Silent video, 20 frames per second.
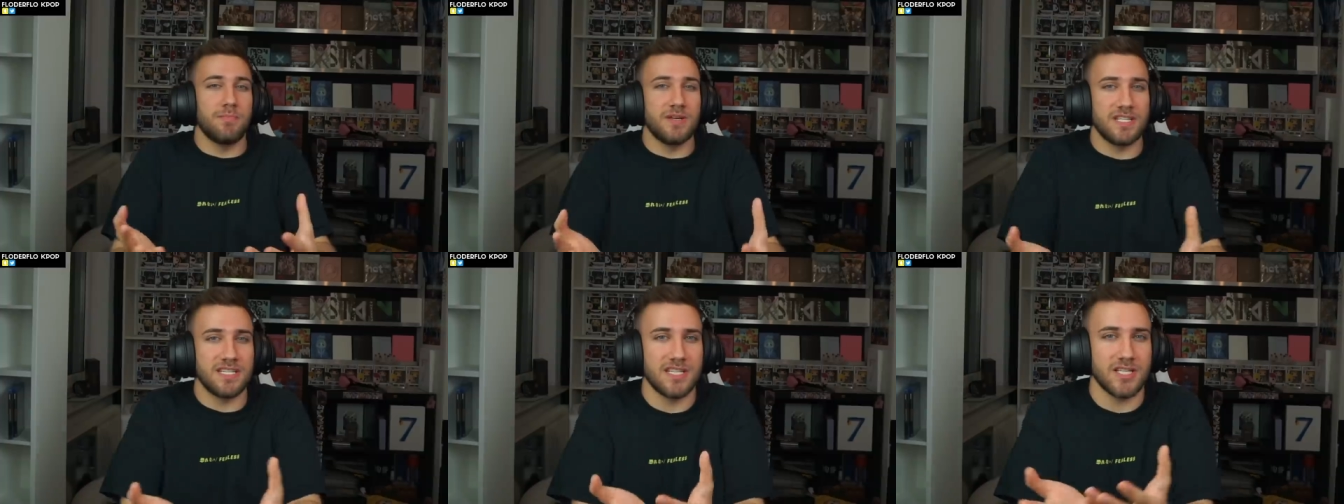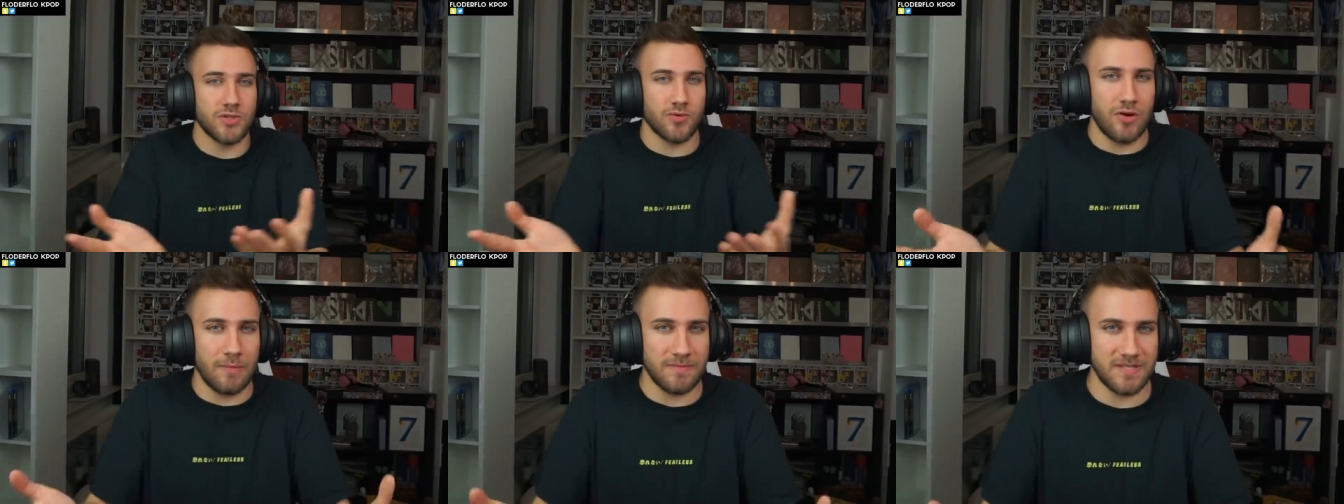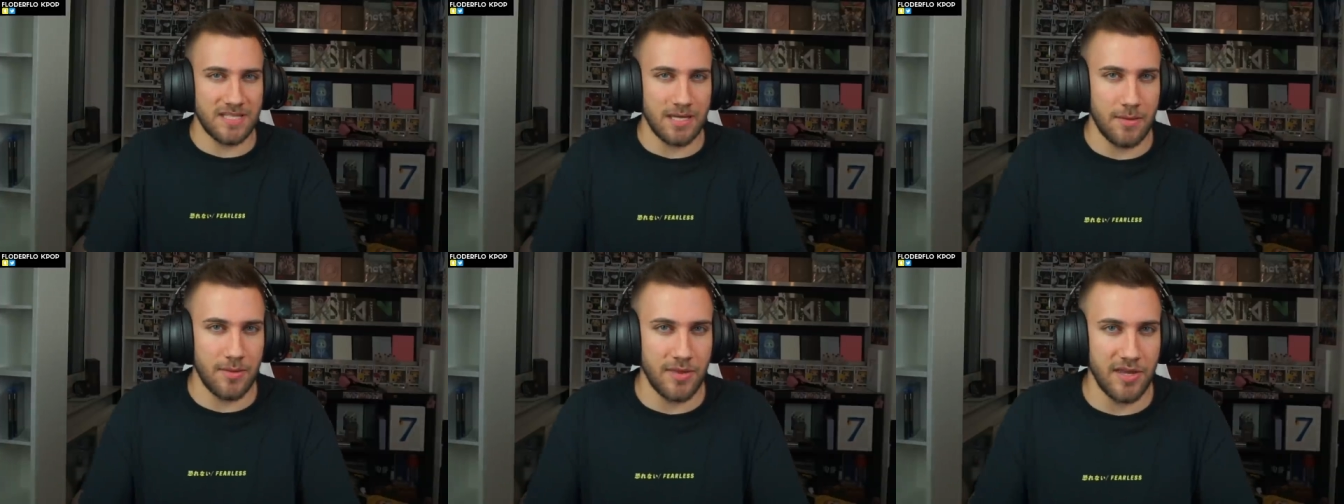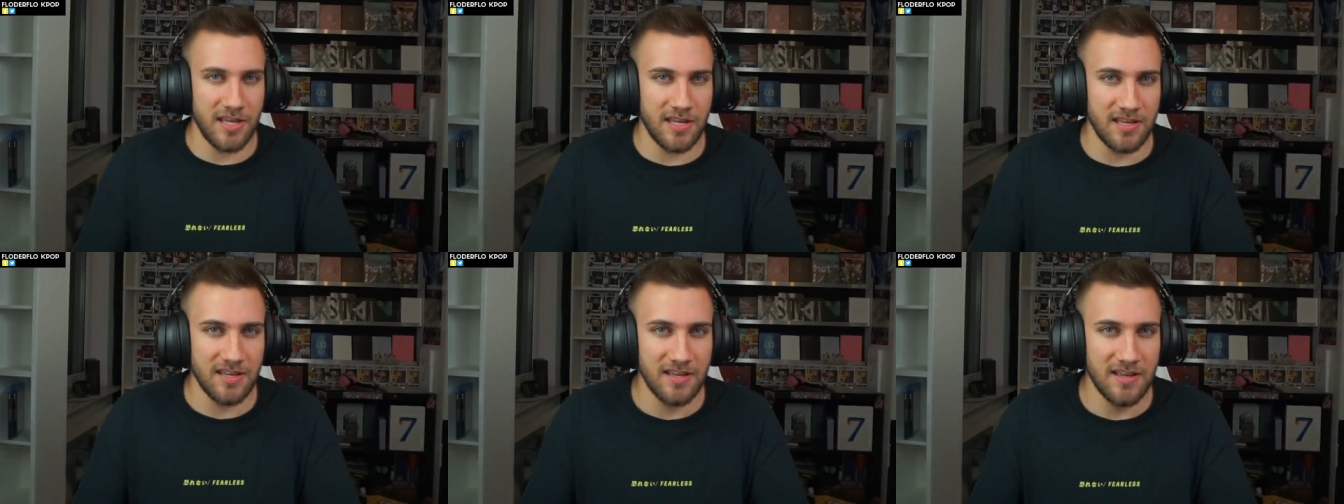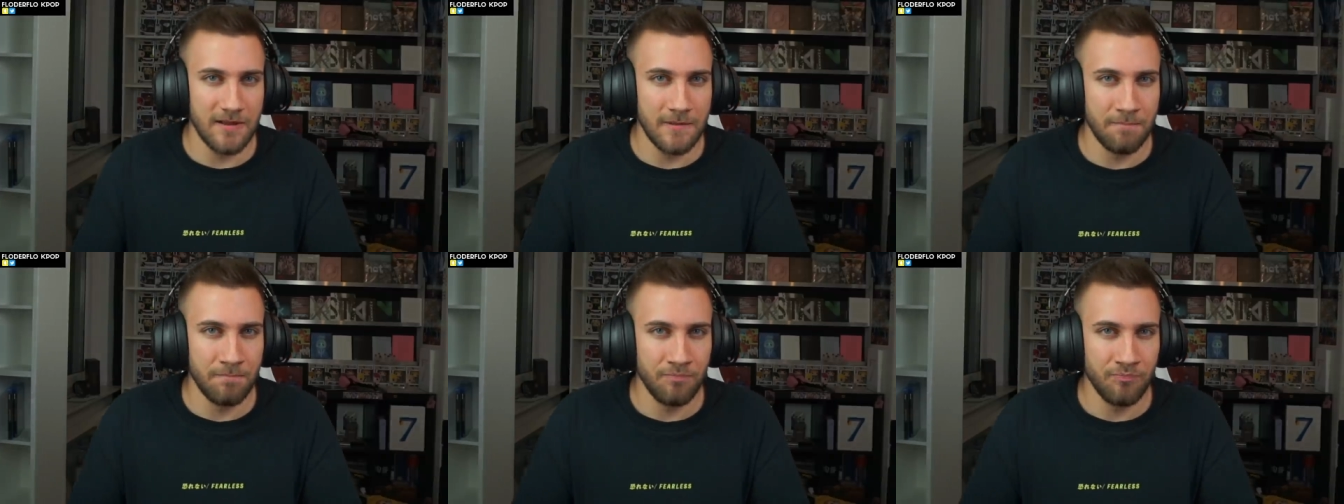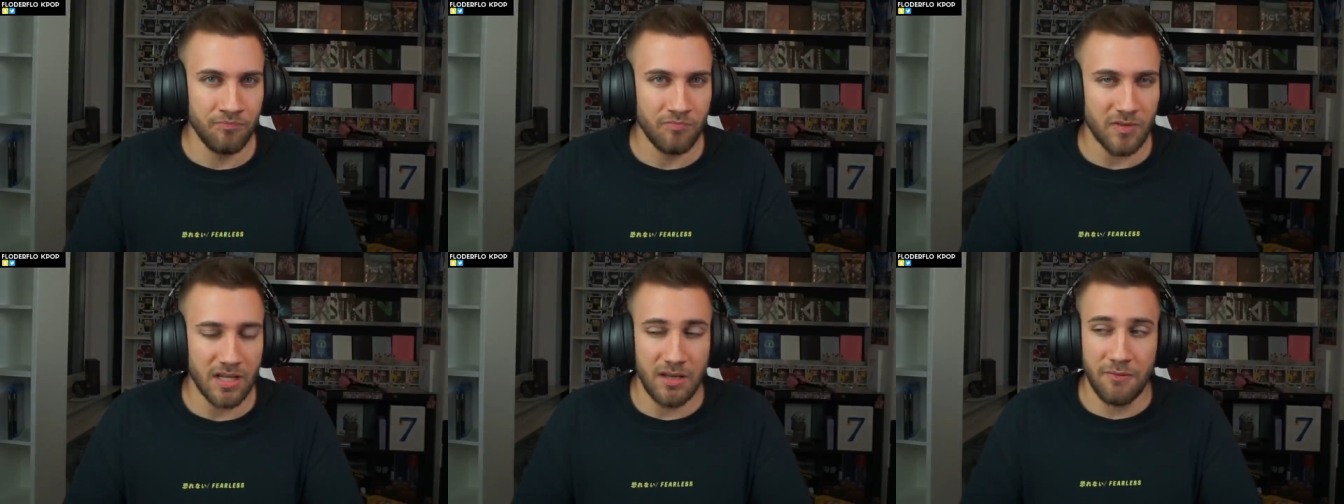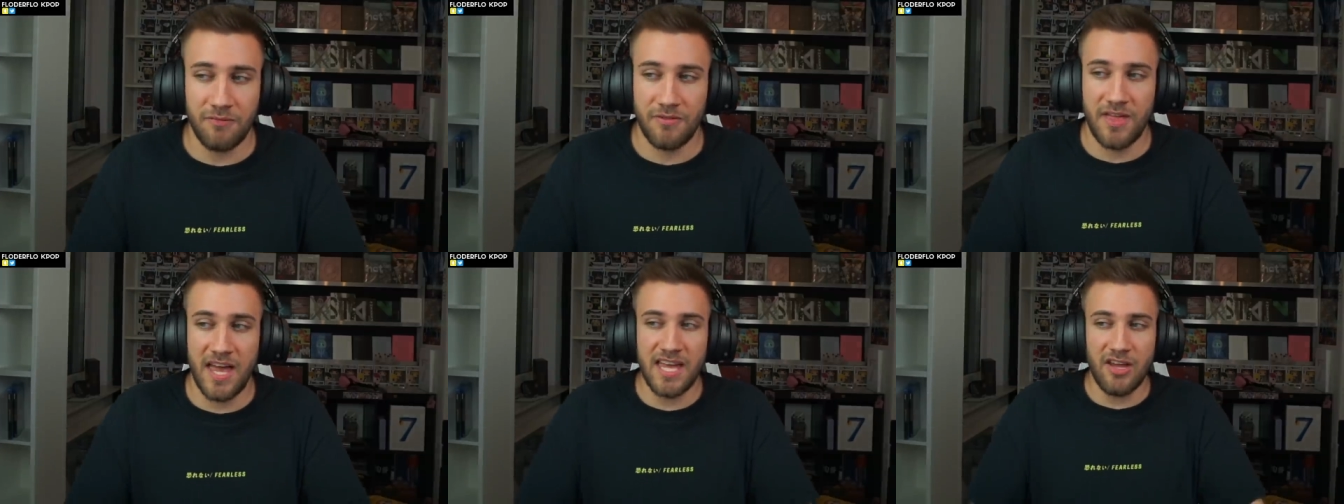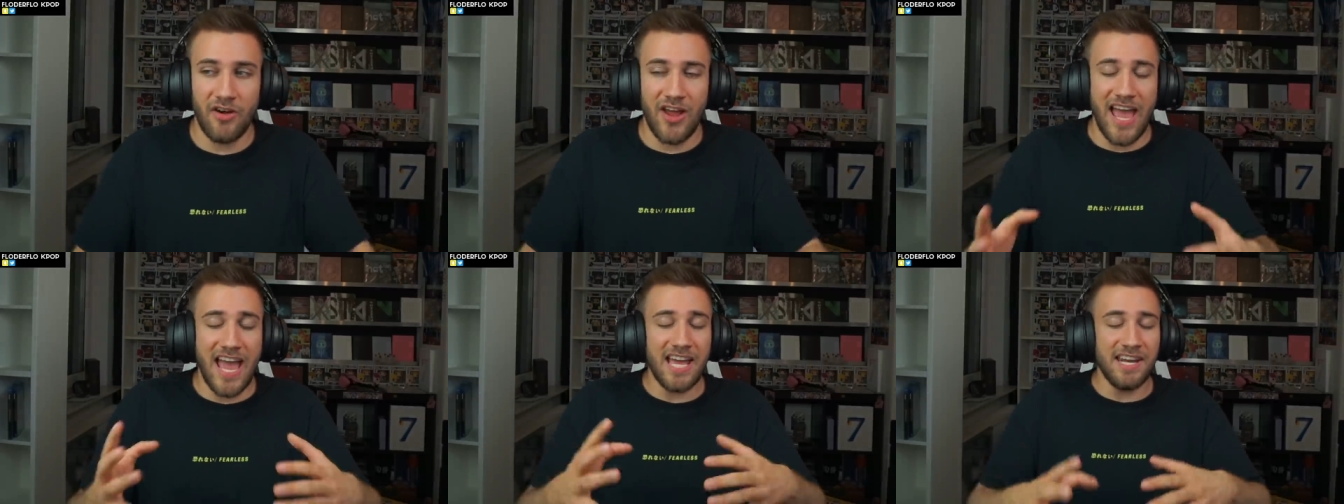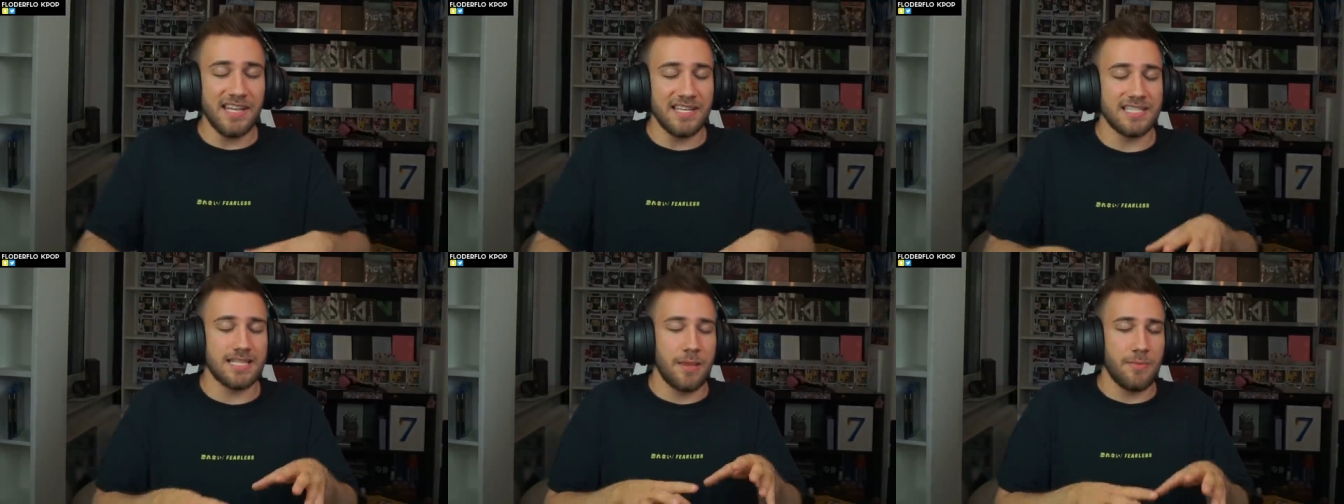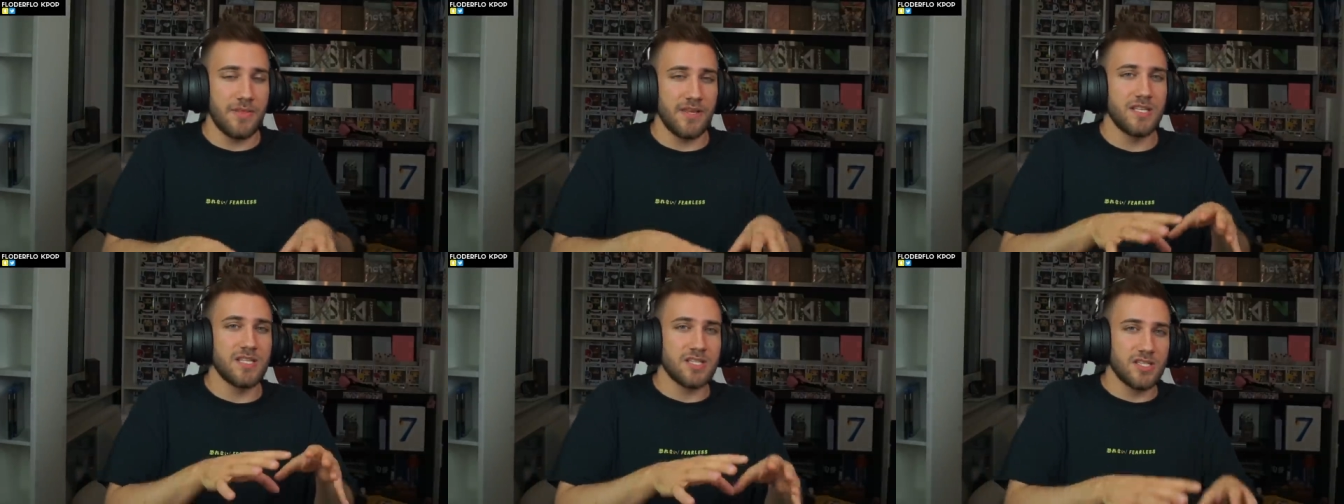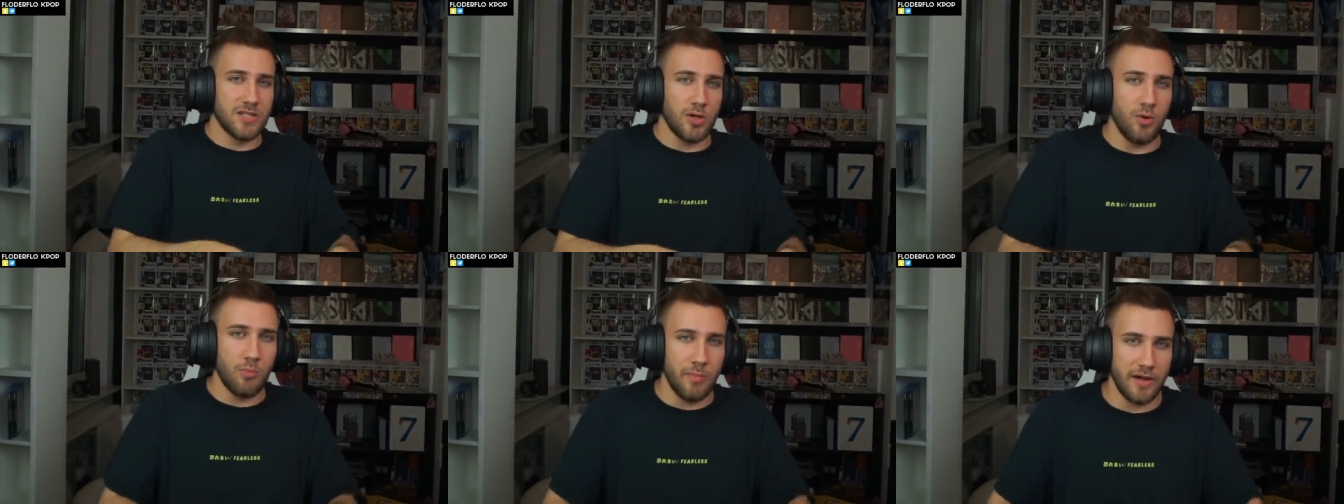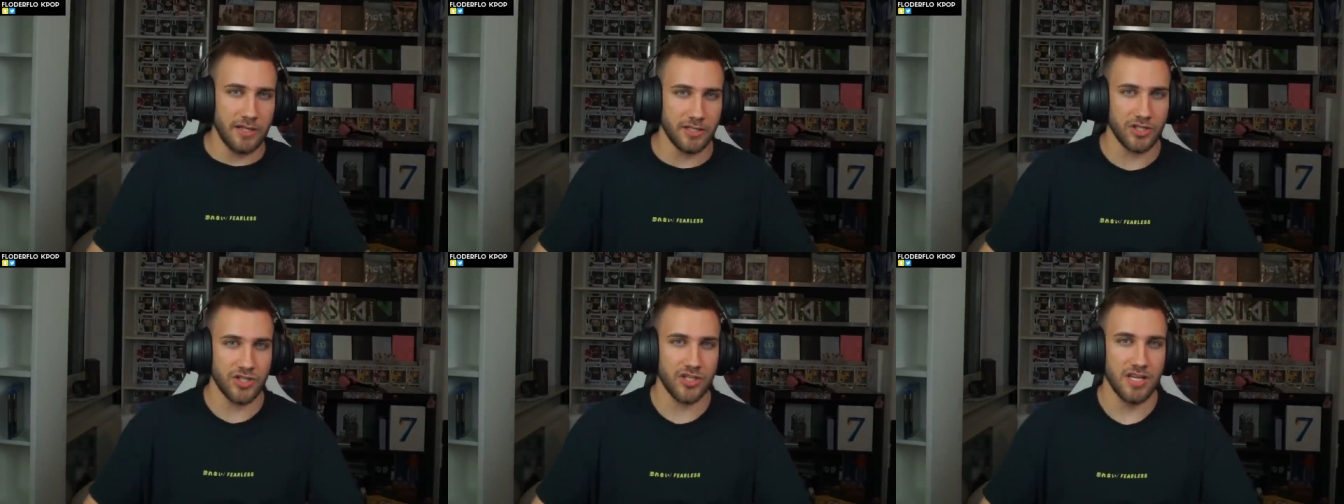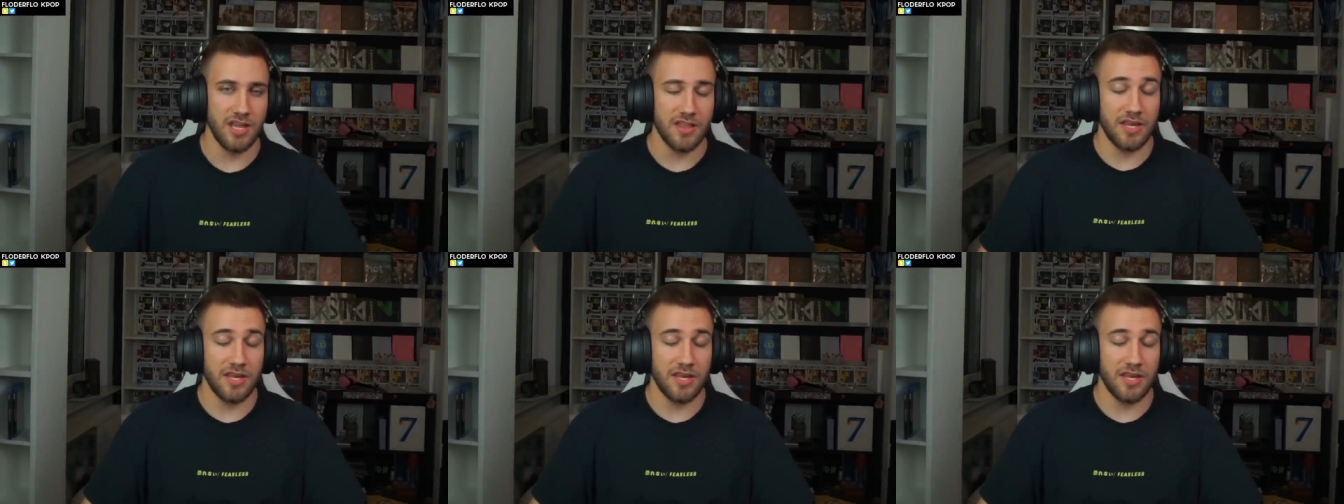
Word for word: BTS dropped something. If they are hating something so much